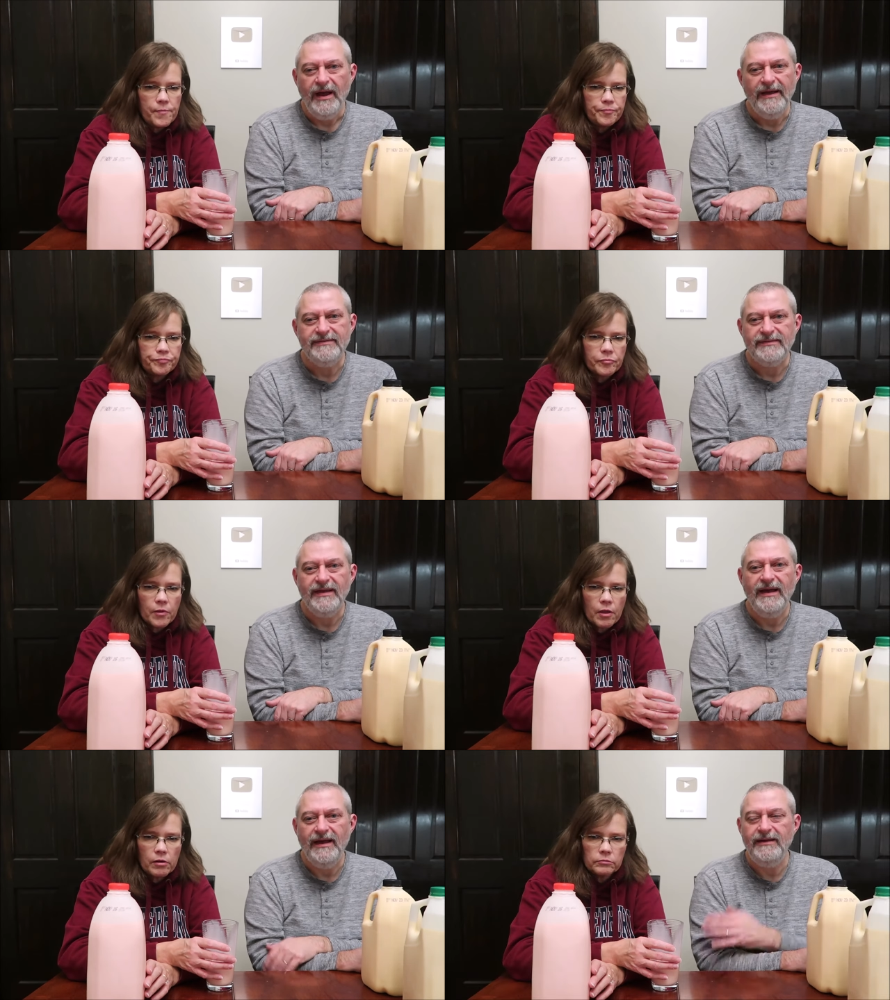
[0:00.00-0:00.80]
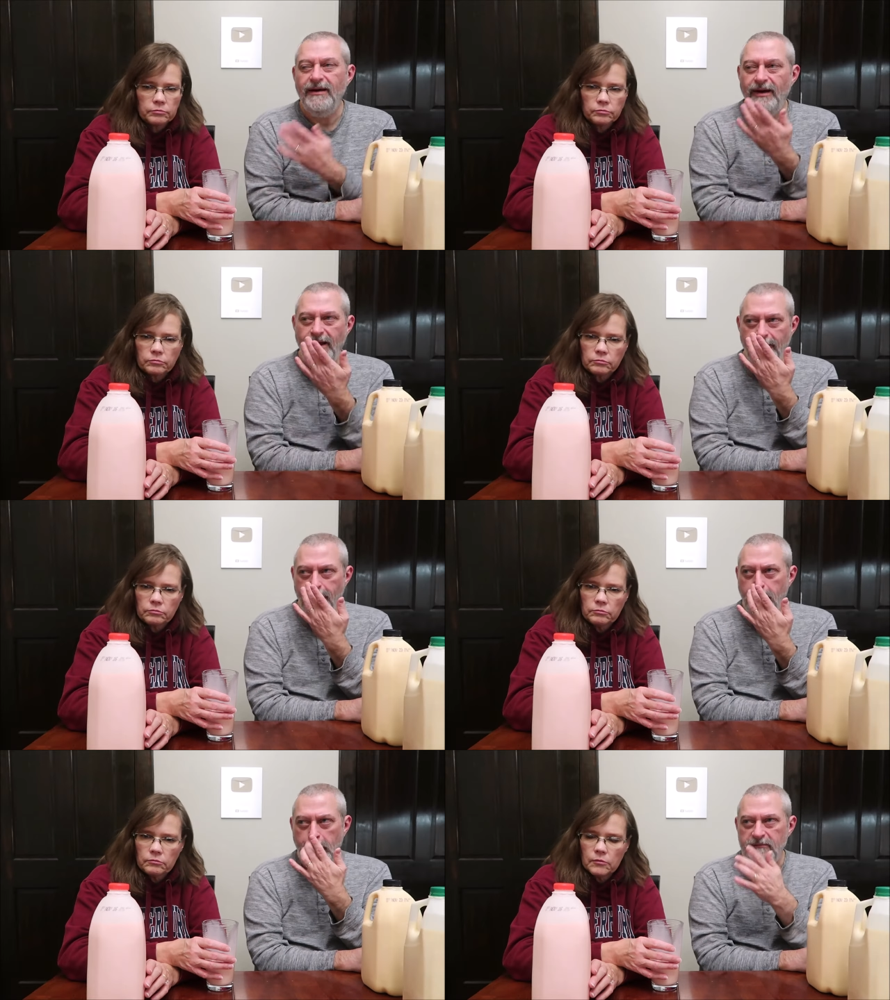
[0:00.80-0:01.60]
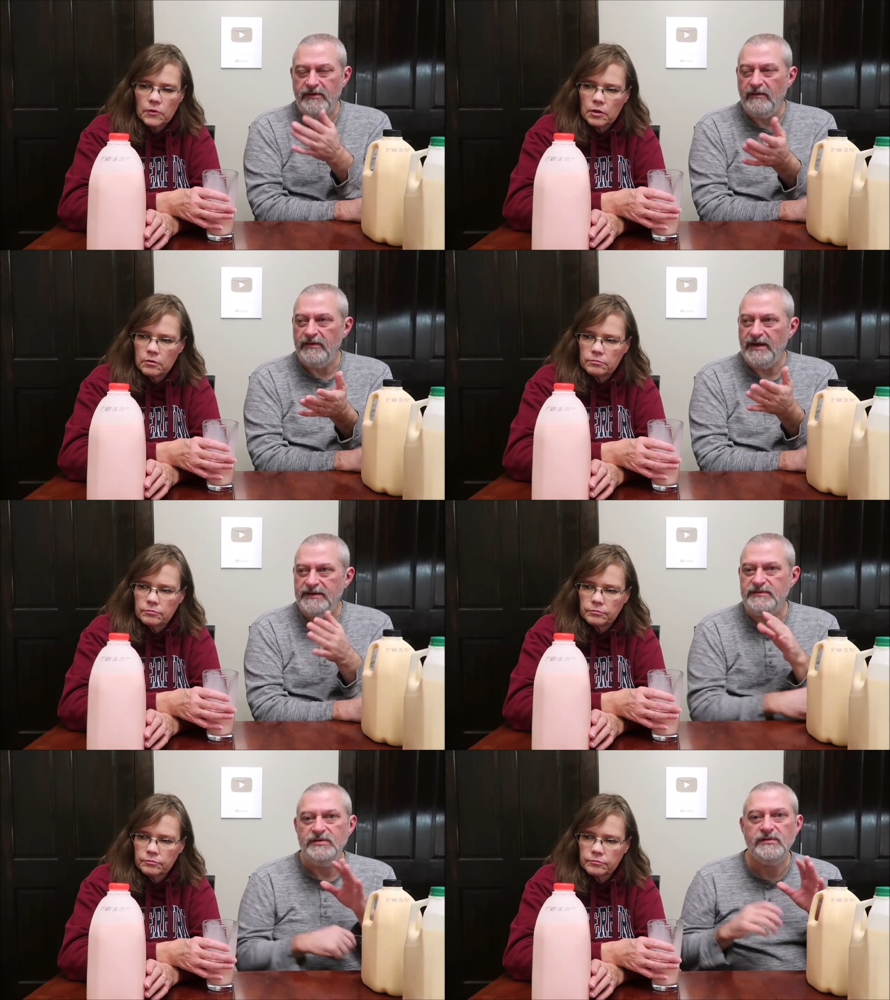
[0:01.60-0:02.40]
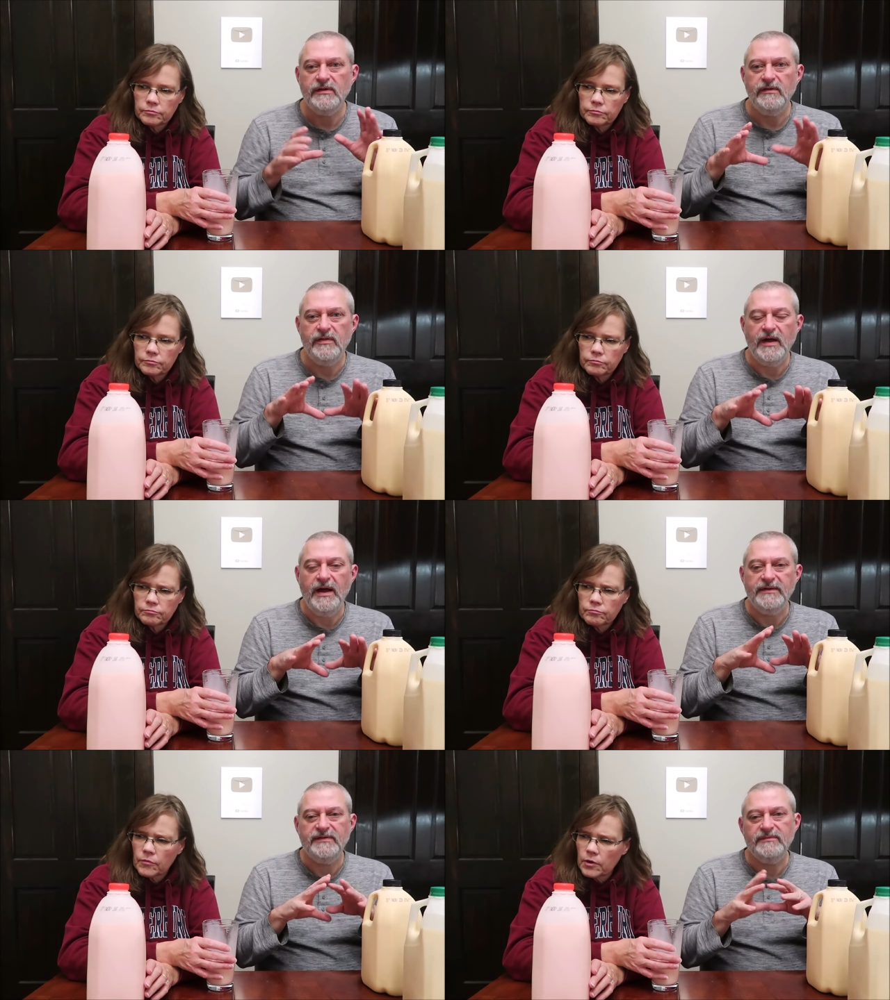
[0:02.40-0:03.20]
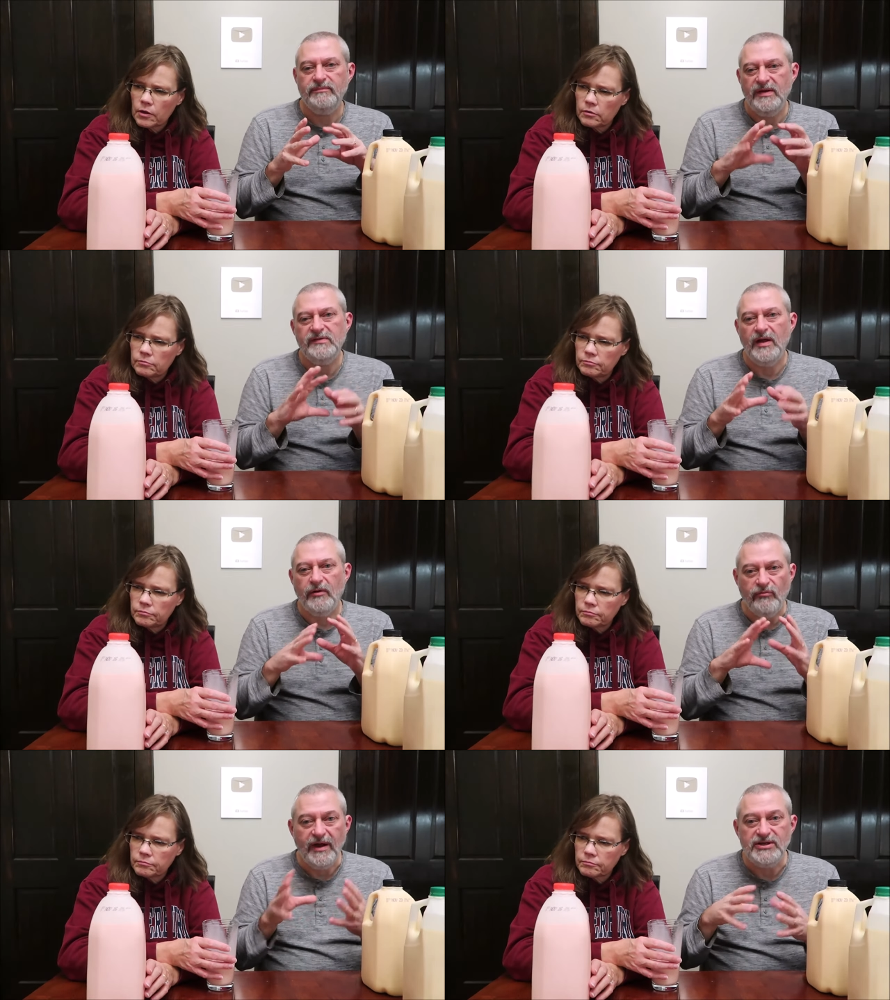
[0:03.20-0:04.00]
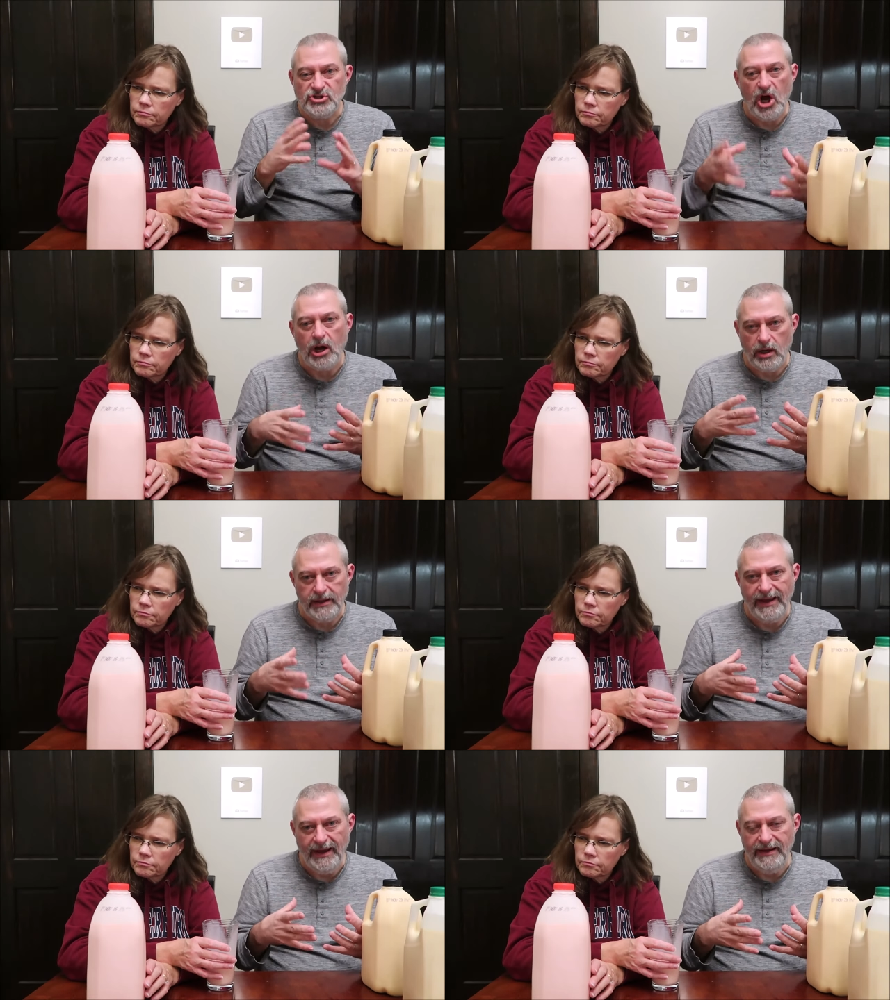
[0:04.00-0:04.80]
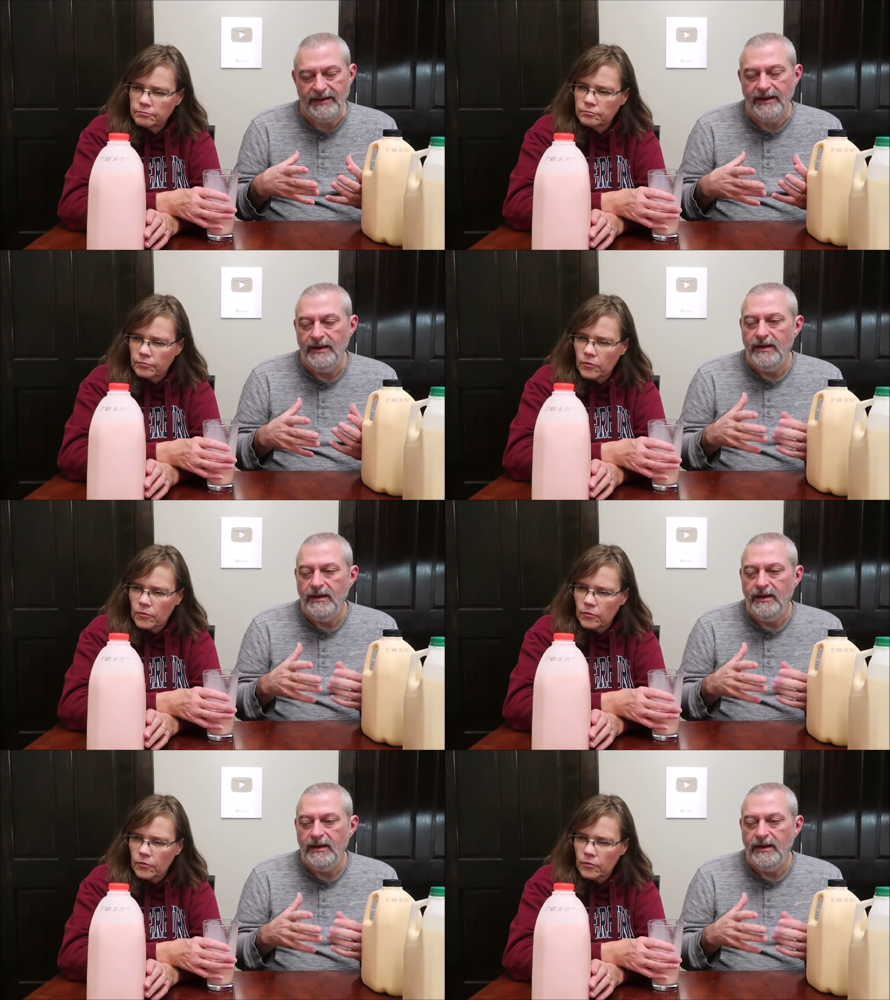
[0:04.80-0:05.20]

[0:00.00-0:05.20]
Speaker 1: It's you know how red velvet has usually the it's basically a red chocolate cake,